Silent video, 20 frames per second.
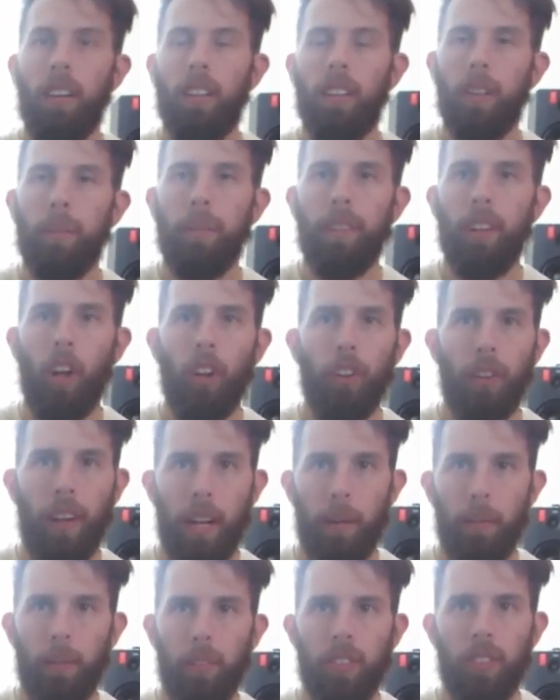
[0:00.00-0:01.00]
Maybe the other
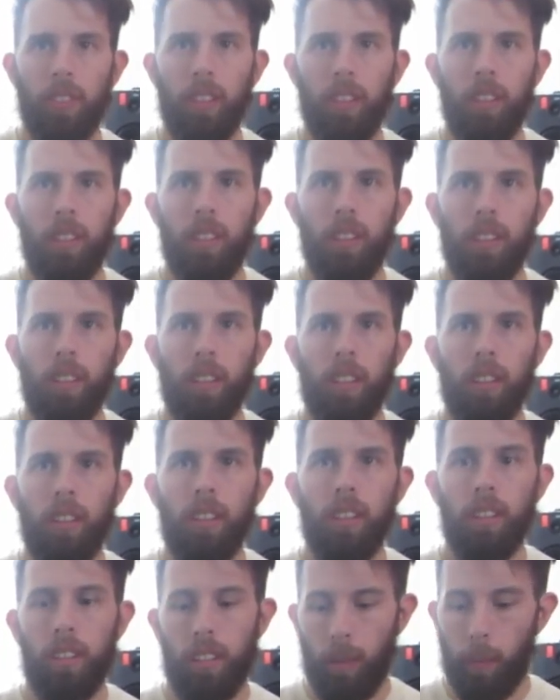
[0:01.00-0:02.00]
animals. The Dentex.
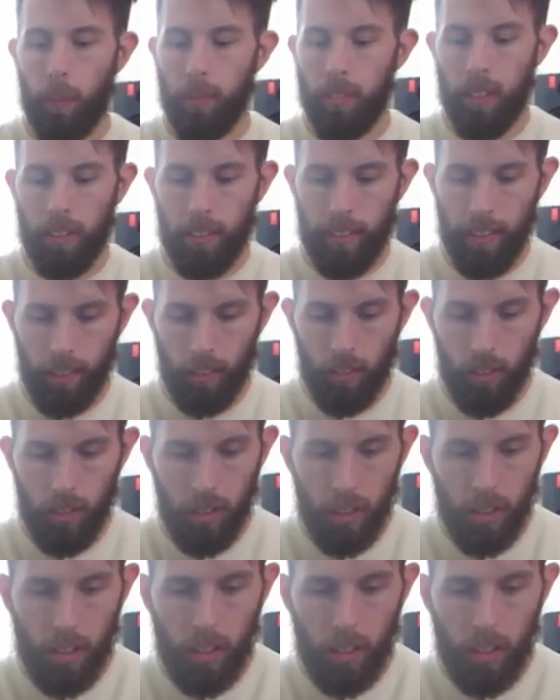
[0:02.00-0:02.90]
That was Dentex. Oh, it is